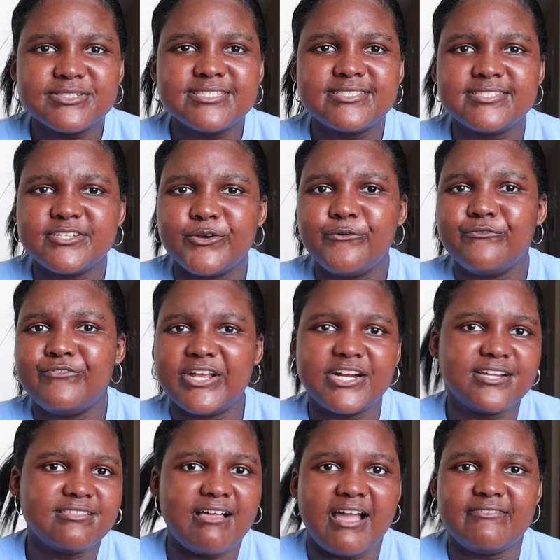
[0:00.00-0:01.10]
was still
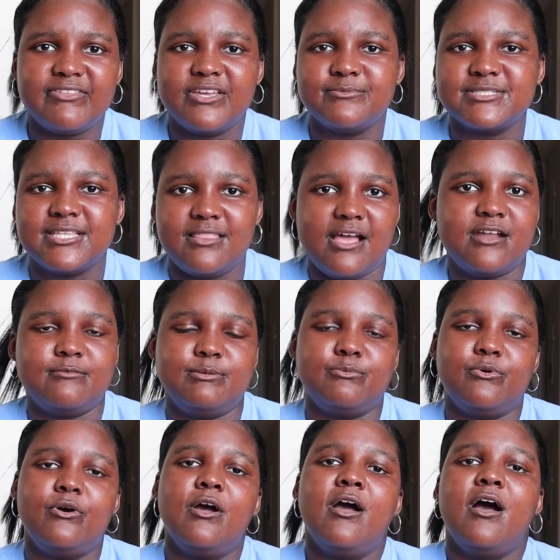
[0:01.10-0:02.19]
very lively. It was a lot of
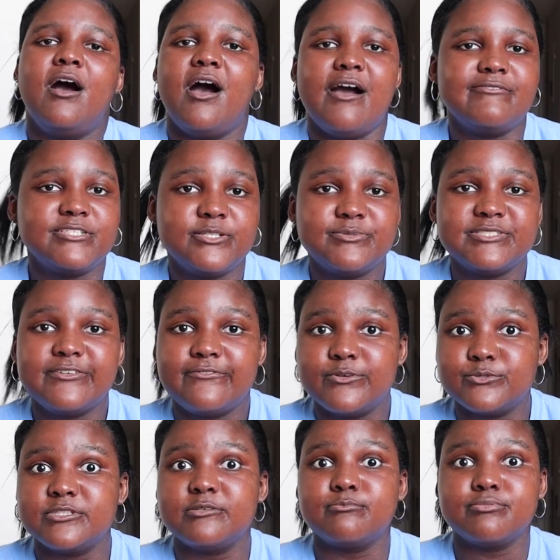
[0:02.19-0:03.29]
people. Obviously it wasn't
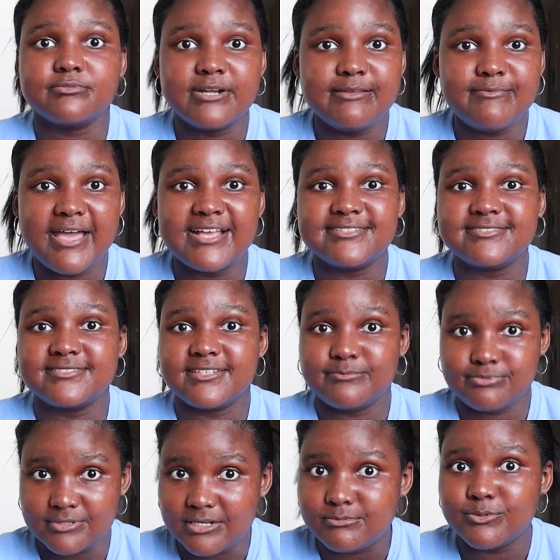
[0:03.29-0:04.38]
filled to the brim as it
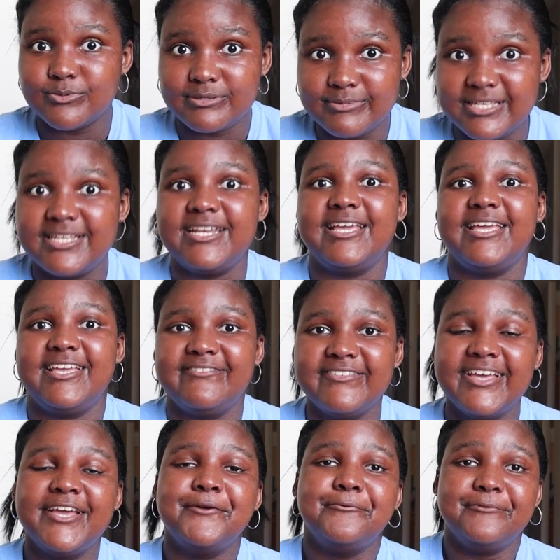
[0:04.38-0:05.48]
probably would have been
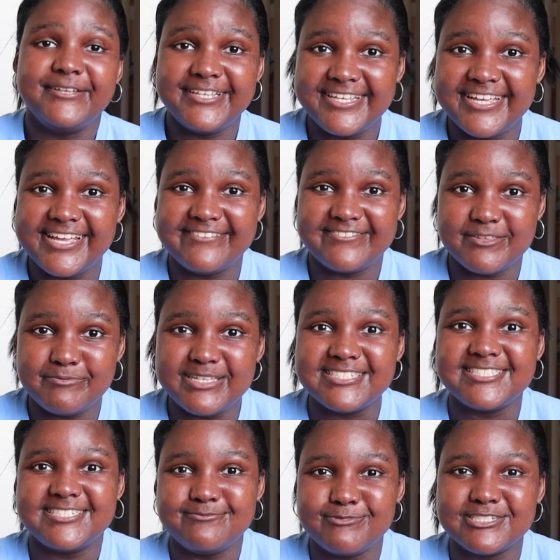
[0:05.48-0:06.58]
if the
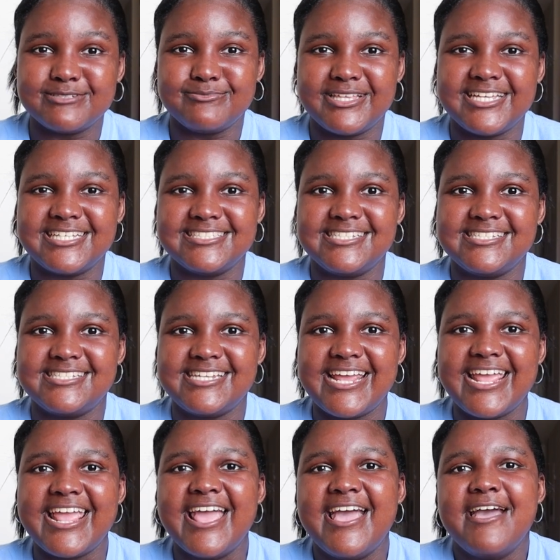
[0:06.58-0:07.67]
men's team wasn't playing NC
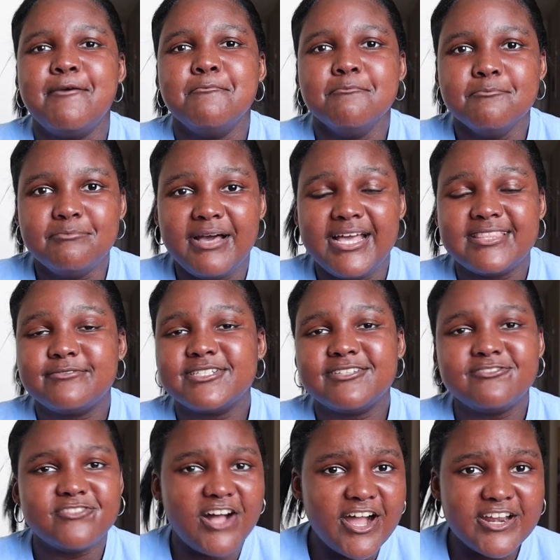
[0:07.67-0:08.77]
State. But there was a
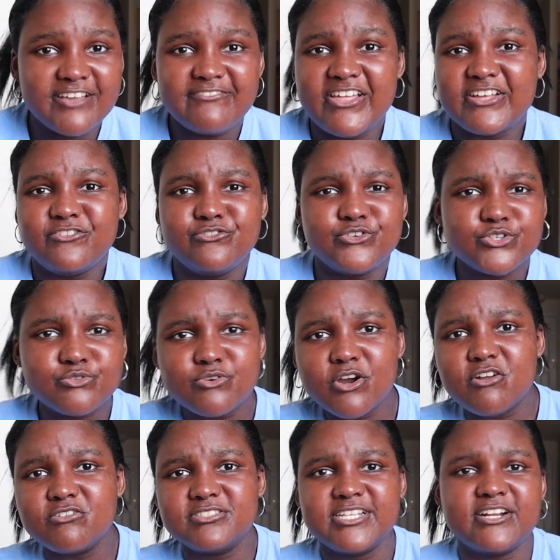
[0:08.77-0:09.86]
lot of like little
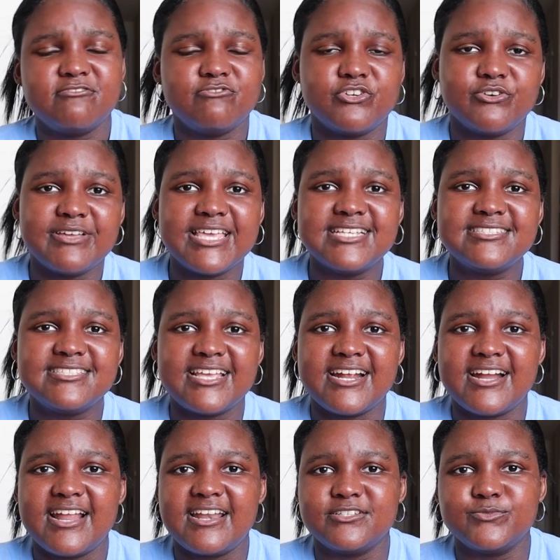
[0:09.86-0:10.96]
girls there and little kids
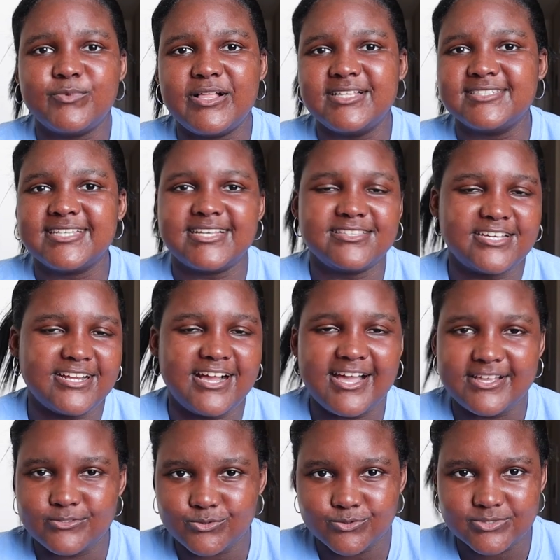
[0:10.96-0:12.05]
there, and as well as like a lot of
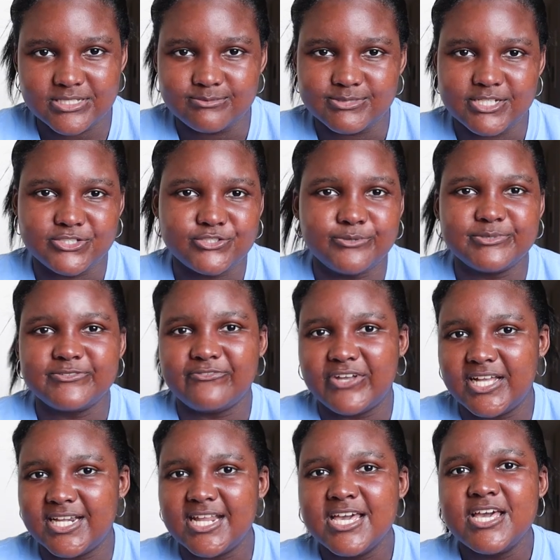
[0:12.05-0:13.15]
high school teams there, so it was
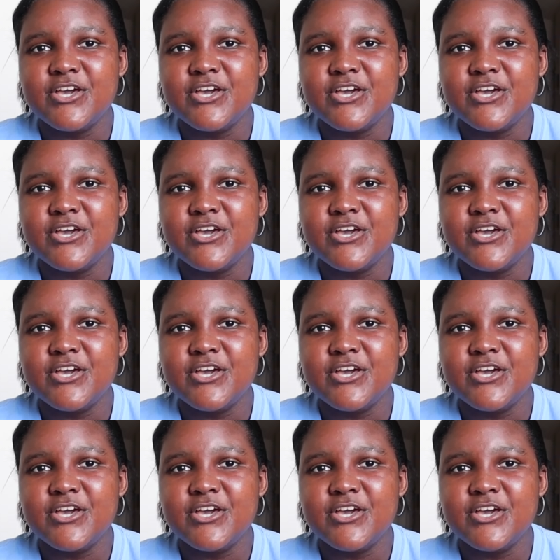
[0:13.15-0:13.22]
fun.